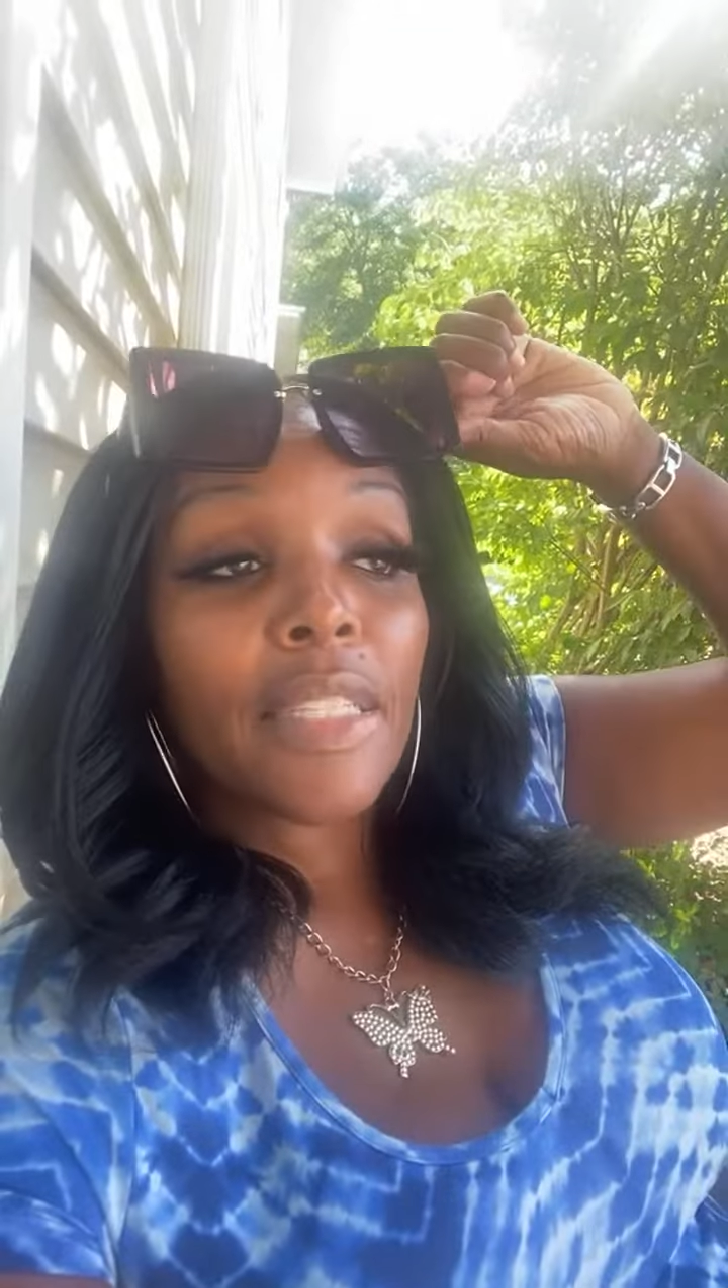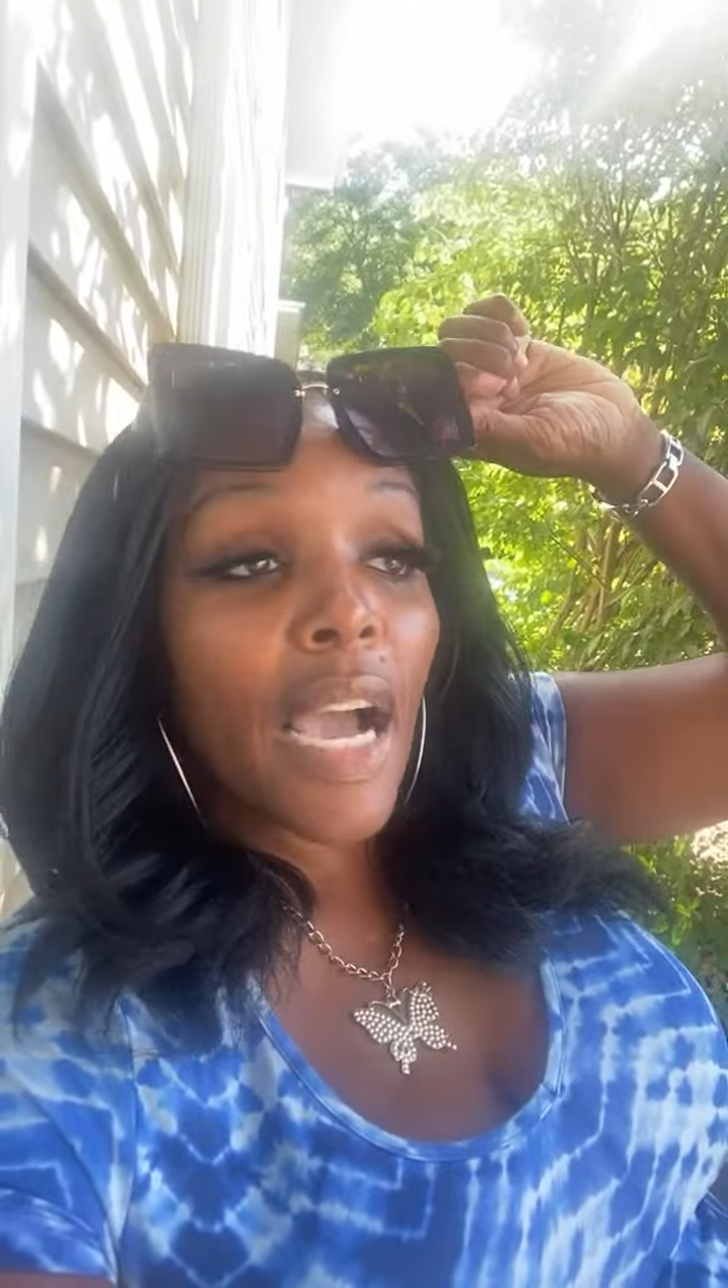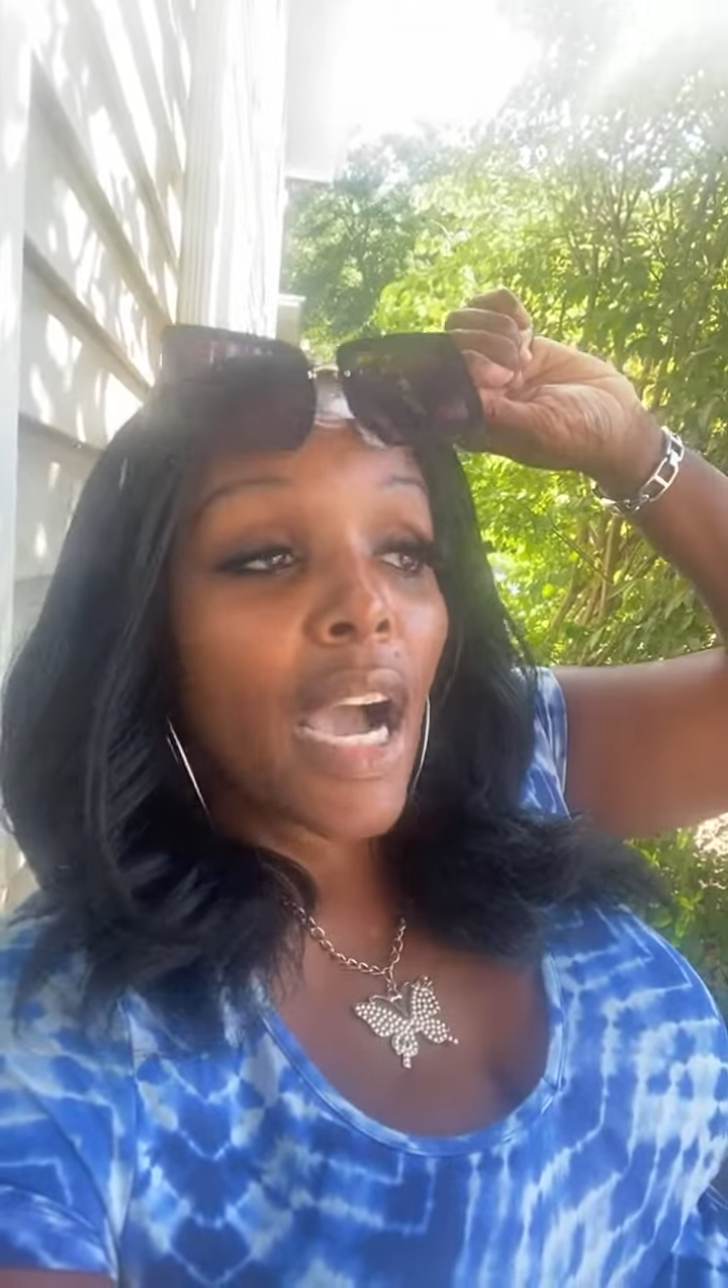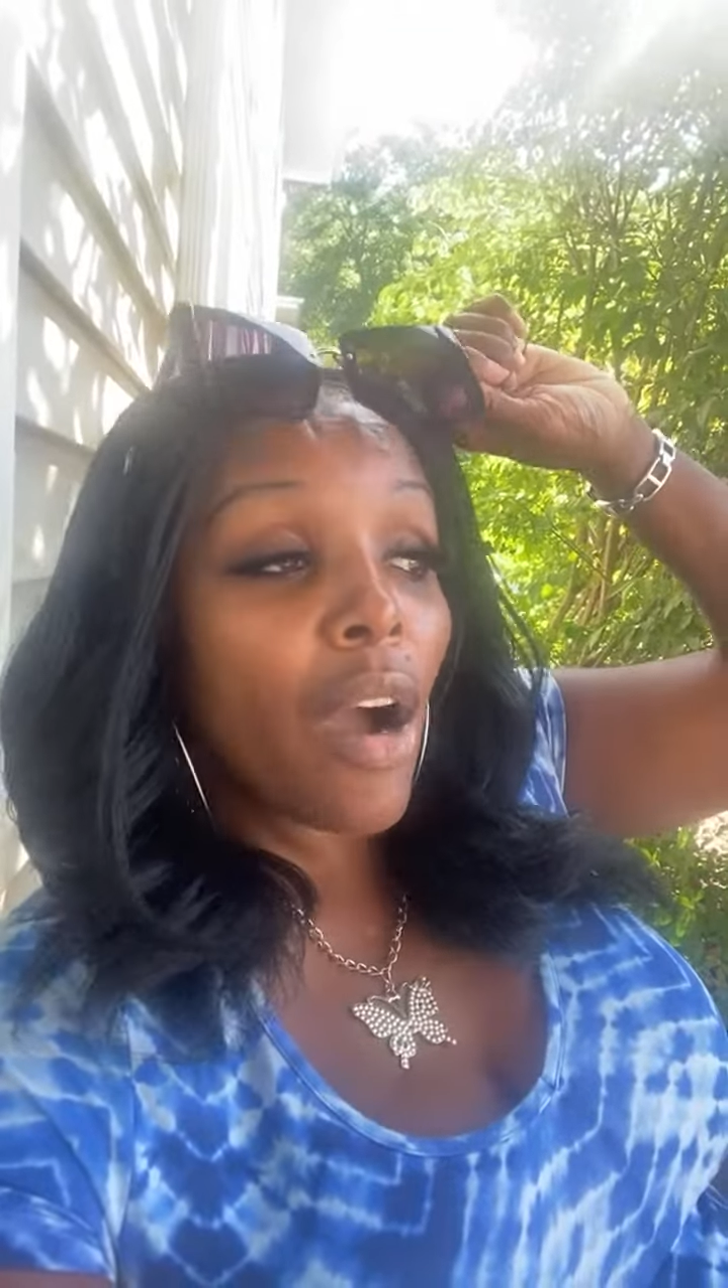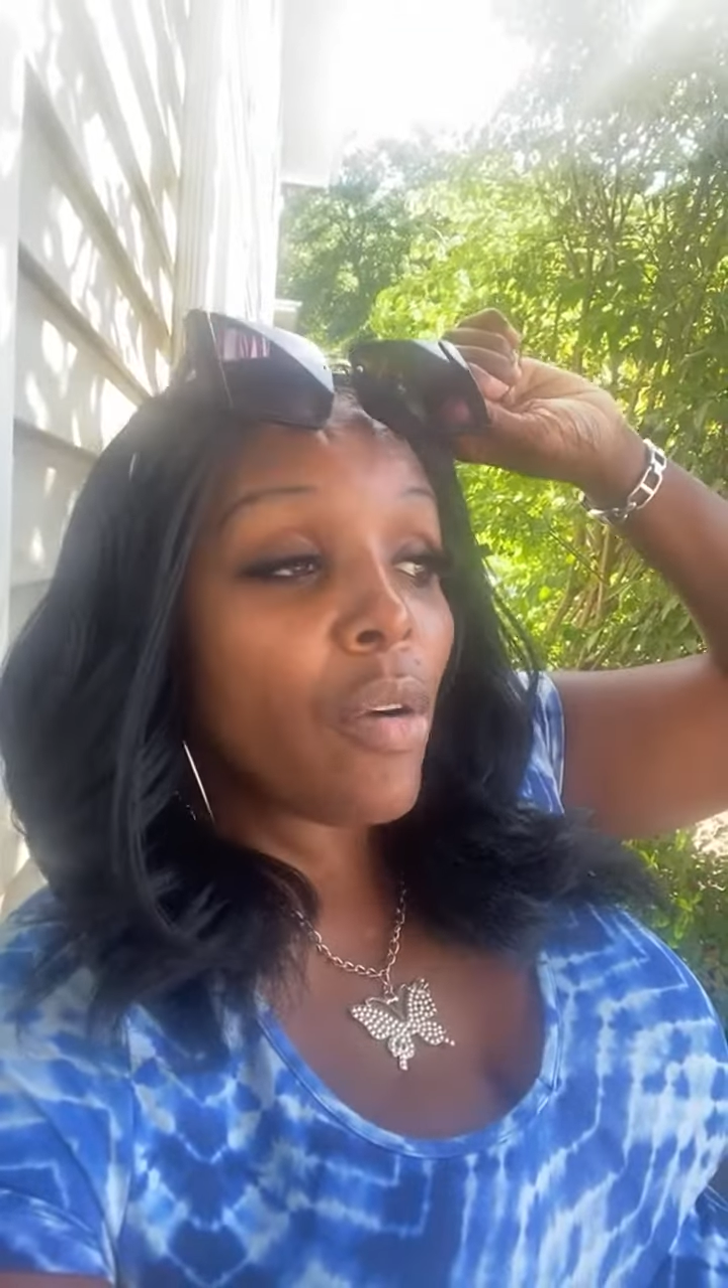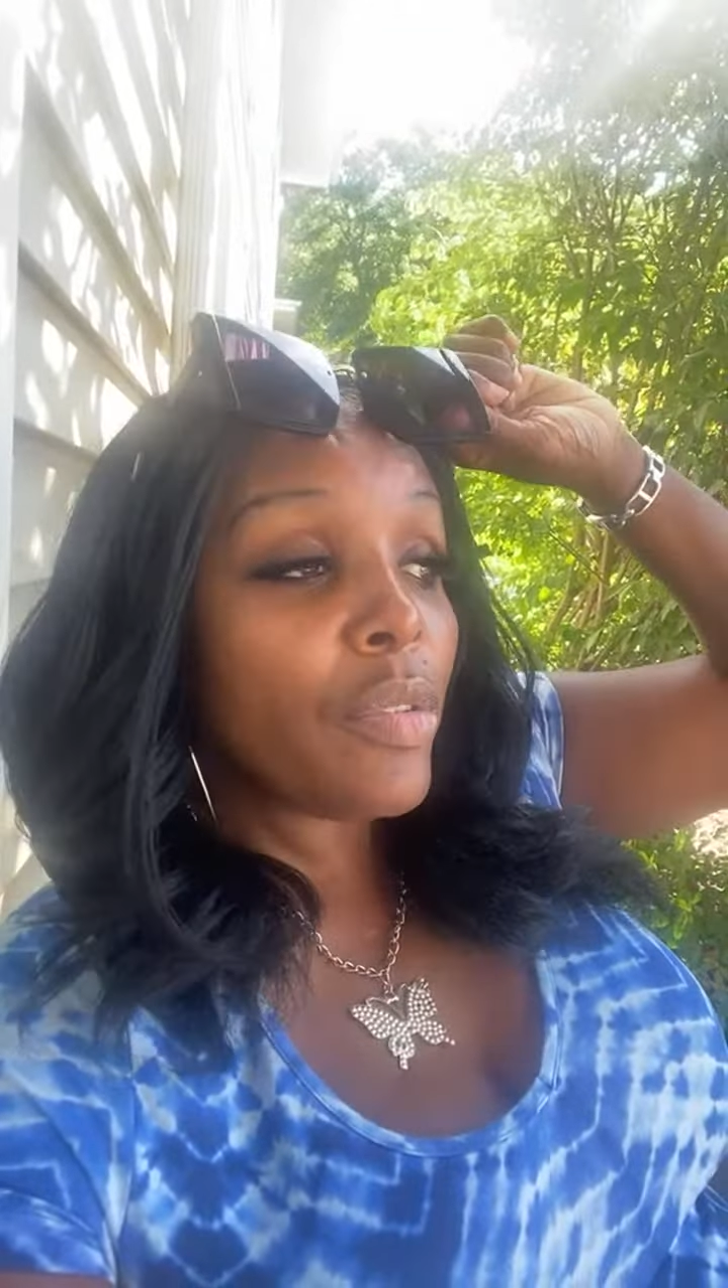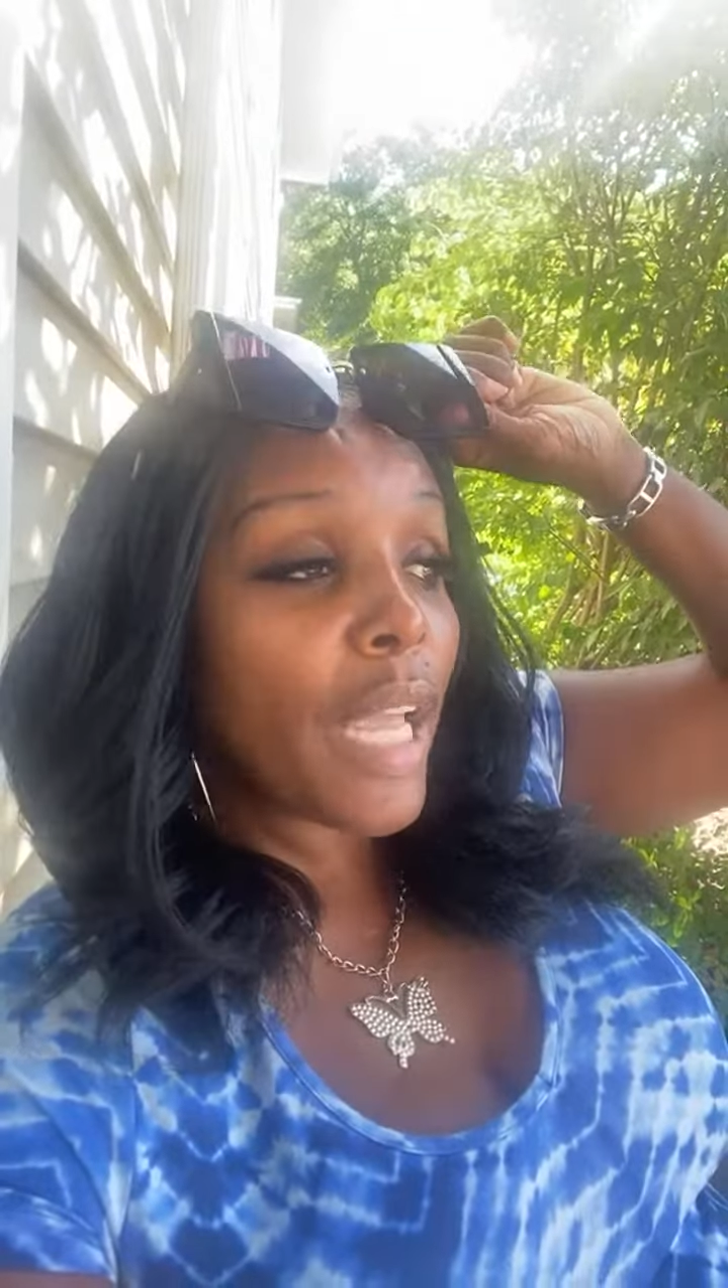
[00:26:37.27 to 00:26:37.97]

down.